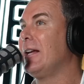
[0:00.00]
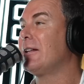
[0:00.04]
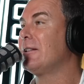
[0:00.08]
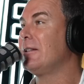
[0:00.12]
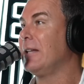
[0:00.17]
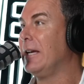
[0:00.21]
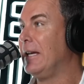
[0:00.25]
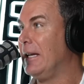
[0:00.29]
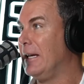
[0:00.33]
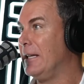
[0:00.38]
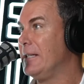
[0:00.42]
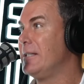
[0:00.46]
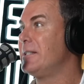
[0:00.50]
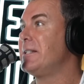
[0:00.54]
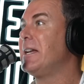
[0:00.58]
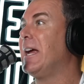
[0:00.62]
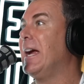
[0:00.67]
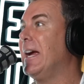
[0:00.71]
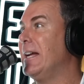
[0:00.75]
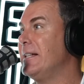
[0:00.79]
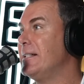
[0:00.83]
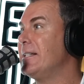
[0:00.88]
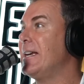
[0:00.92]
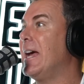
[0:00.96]
clearly
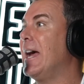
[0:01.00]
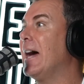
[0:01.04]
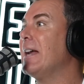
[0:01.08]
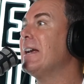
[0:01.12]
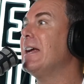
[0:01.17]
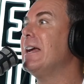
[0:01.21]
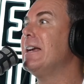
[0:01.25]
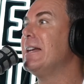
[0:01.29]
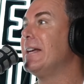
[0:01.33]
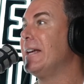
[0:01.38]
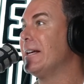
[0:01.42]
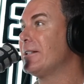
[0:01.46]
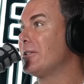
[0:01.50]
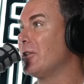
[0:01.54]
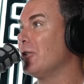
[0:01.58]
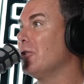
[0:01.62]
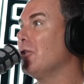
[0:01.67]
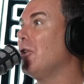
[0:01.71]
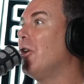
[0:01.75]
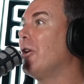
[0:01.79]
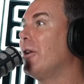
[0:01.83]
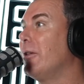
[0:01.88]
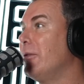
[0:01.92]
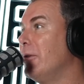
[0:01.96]
stands out and he gets a
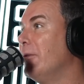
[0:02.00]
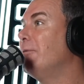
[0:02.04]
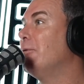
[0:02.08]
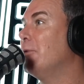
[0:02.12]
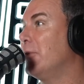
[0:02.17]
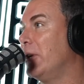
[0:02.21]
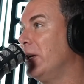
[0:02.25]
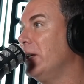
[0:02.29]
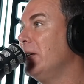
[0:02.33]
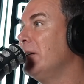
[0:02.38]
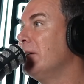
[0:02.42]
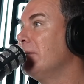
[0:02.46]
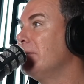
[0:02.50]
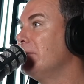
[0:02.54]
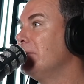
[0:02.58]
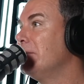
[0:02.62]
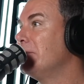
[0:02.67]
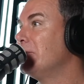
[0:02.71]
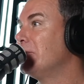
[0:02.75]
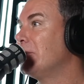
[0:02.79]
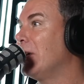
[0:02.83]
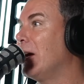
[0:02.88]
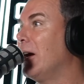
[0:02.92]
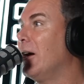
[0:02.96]
lot of the footy.
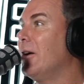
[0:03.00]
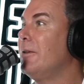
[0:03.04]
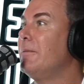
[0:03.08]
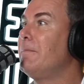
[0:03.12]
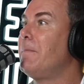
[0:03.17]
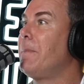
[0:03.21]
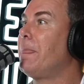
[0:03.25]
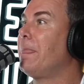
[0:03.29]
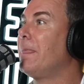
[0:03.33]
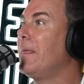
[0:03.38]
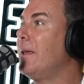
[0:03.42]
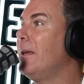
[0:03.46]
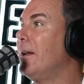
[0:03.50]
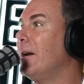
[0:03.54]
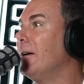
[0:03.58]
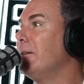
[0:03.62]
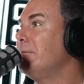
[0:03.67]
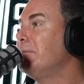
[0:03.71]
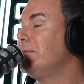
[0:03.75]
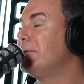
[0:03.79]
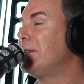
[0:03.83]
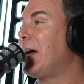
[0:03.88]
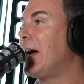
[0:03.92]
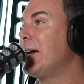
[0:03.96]
So,
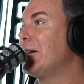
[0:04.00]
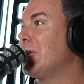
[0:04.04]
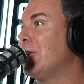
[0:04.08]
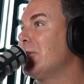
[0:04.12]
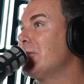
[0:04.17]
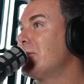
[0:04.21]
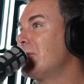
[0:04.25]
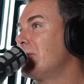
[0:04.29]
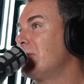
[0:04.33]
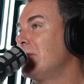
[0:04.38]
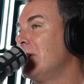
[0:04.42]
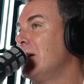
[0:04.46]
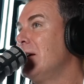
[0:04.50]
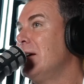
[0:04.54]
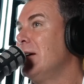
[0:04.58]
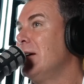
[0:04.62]
Daicos